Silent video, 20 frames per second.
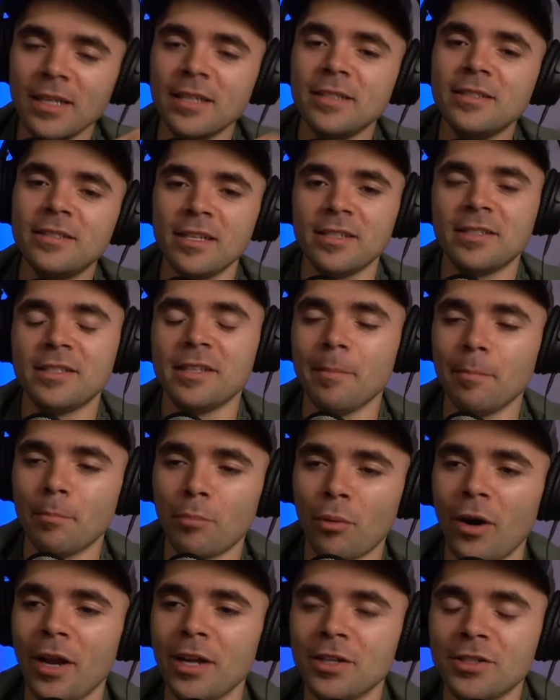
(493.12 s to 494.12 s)
distant
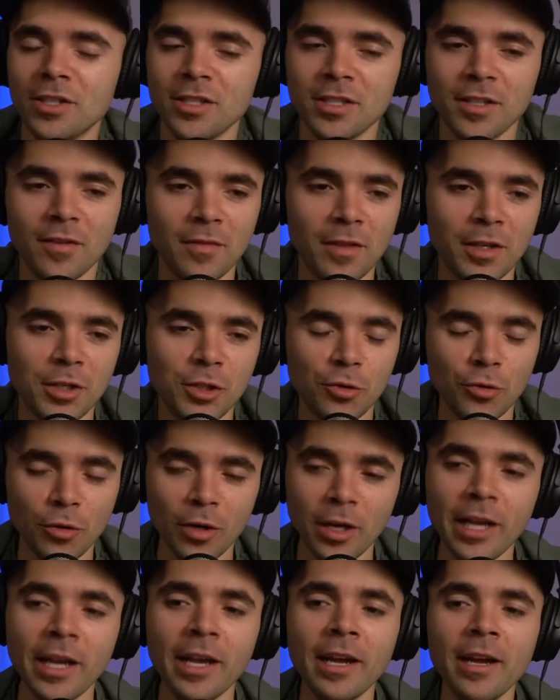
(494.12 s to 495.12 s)
branches of the
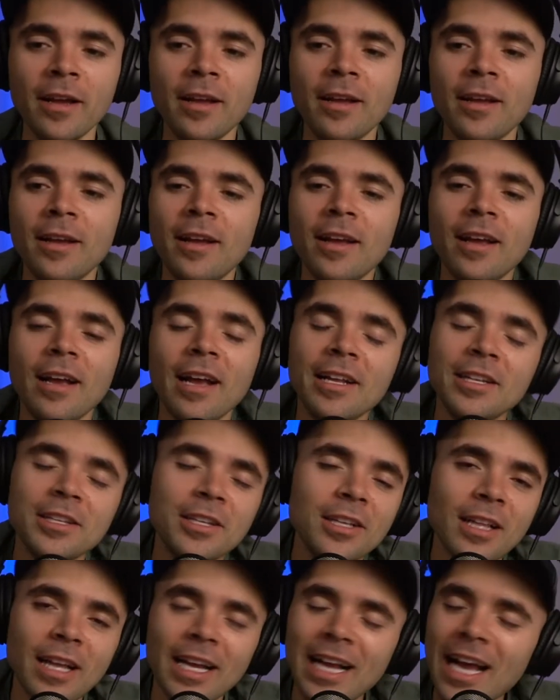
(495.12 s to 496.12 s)
tree, and
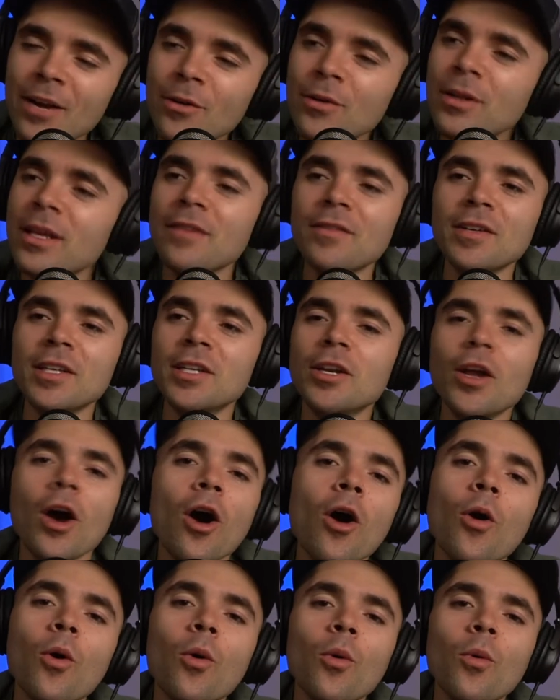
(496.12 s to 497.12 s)
you're like, I don't even
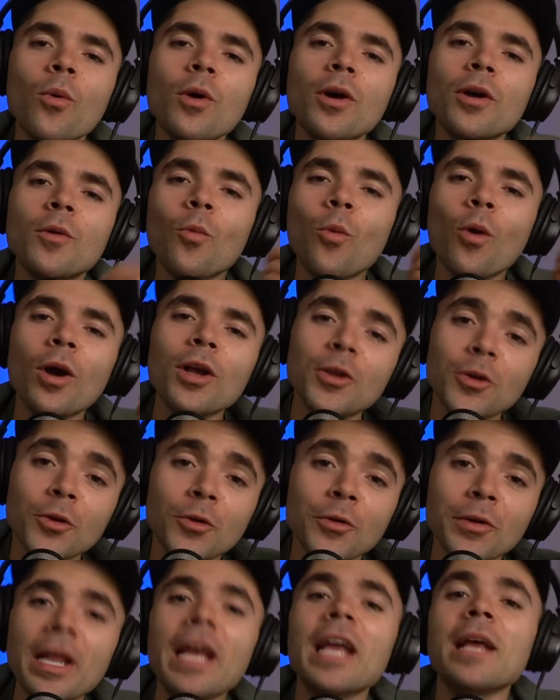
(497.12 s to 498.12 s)
know what your
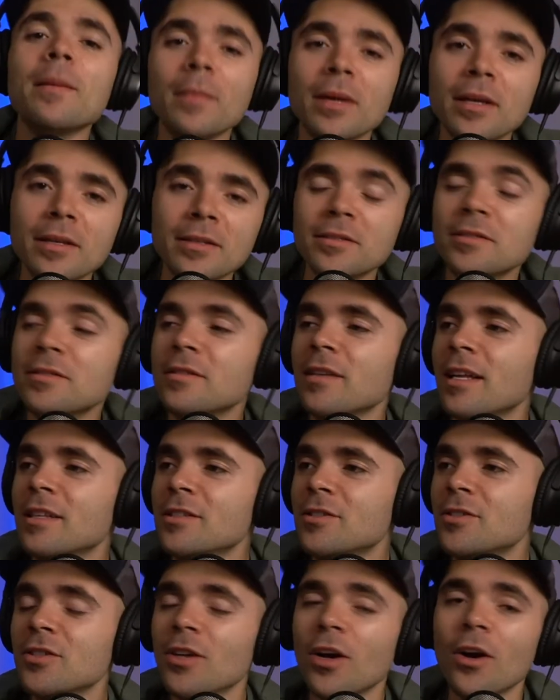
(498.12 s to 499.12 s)
name is. And
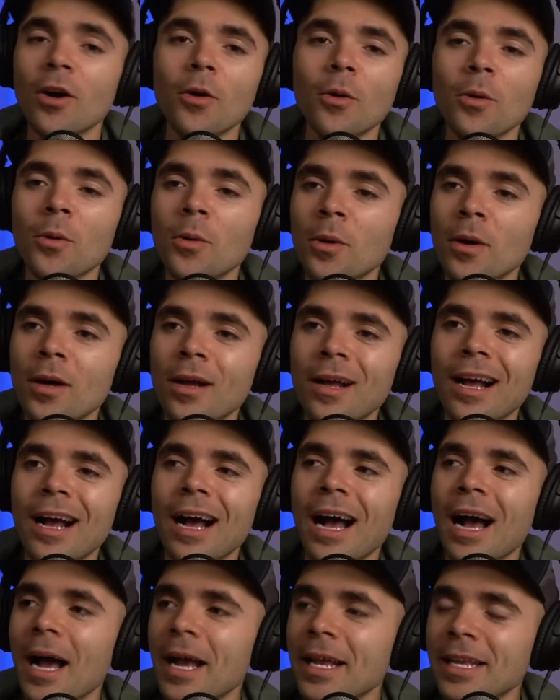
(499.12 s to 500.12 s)
so
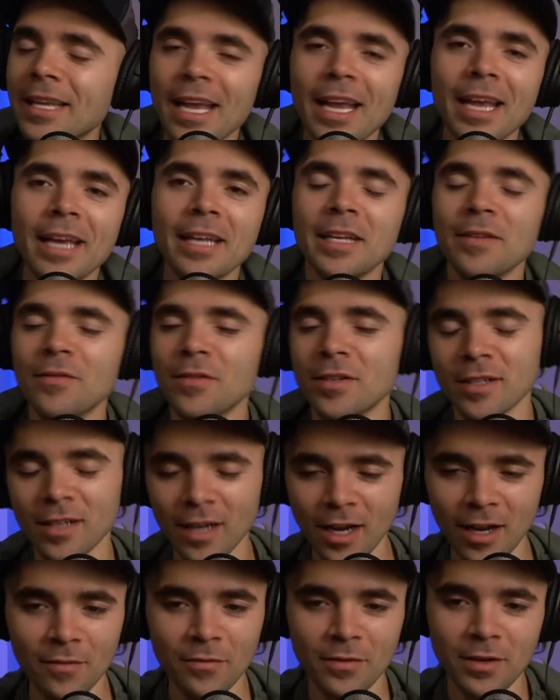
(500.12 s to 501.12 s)
I can't even
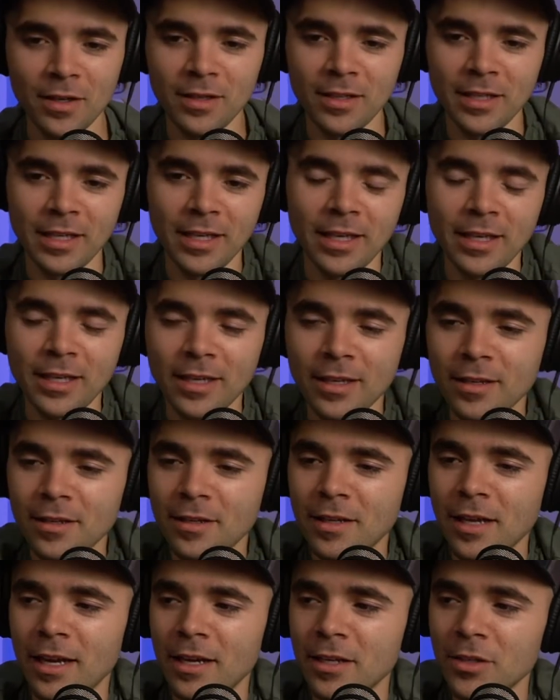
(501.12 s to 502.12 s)
confidently
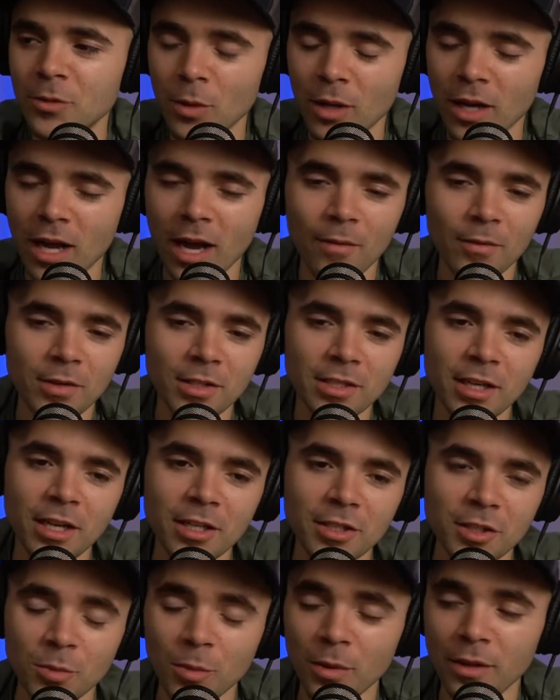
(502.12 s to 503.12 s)
get into a
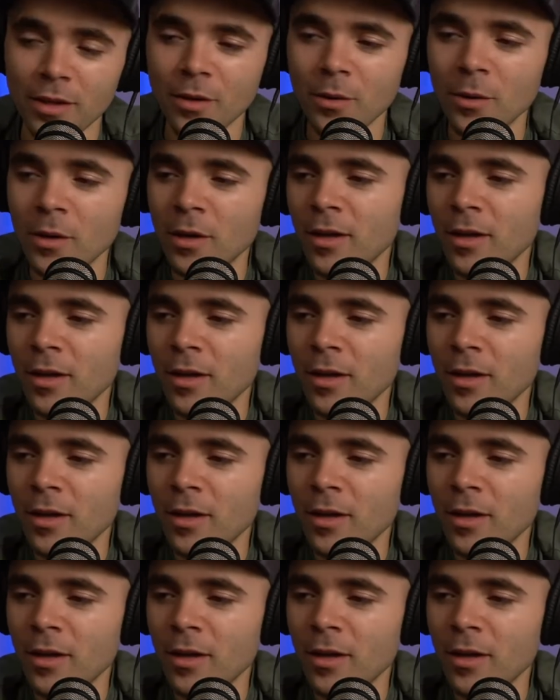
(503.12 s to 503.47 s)
conversation with you.